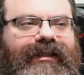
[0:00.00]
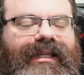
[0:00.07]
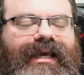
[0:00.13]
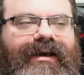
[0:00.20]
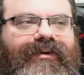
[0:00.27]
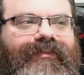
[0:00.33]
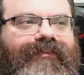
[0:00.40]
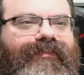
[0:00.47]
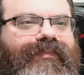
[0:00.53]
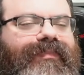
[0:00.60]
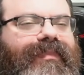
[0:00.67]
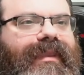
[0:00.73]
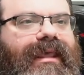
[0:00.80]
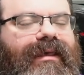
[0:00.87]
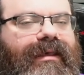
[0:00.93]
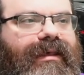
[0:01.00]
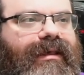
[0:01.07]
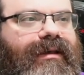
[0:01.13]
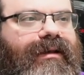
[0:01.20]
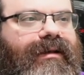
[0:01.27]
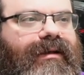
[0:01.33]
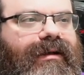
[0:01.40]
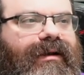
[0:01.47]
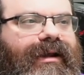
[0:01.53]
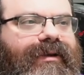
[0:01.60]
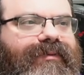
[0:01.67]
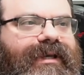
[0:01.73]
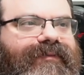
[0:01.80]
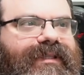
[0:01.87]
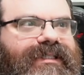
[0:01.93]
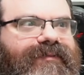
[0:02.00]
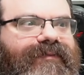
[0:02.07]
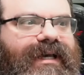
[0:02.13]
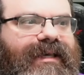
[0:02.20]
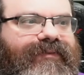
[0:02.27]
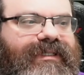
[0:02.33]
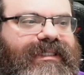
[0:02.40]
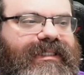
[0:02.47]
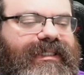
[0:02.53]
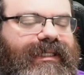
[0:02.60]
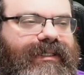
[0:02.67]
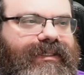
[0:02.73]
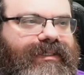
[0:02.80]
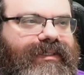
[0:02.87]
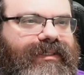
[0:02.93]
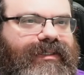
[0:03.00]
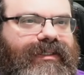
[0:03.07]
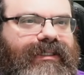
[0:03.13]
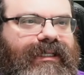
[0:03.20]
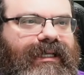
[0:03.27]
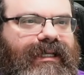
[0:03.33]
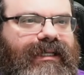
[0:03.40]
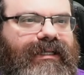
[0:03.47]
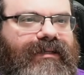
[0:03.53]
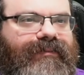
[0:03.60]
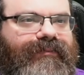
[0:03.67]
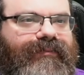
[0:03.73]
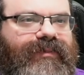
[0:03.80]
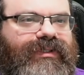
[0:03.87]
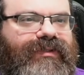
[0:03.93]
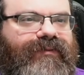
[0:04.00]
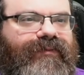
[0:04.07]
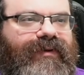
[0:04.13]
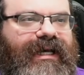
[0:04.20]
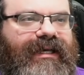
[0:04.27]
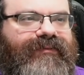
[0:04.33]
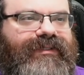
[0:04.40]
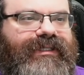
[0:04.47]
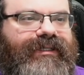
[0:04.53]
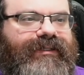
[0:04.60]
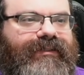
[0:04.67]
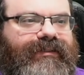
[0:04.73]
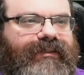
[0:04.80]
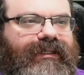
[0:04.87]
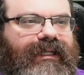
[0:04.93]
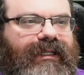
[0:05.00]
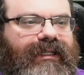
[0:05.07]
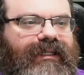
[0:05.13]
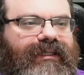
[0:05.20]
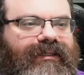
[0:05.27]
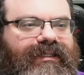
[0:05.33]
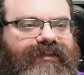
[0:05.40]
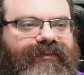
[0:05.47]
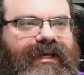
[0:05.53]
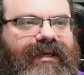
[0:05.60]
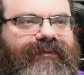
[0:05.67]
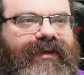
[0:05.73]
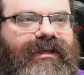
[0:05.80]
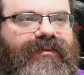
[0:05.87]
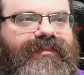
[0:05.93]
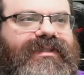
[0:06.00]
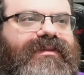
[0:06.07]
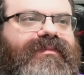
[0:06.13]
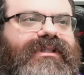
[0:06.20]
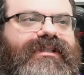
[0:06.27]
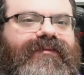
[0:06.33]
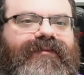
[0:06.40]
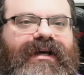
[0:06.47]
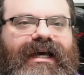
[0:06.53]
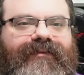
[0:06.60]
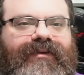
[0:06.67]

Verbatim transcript: now. All right, we have this five and six, um, two fives here. This five helps, puts a five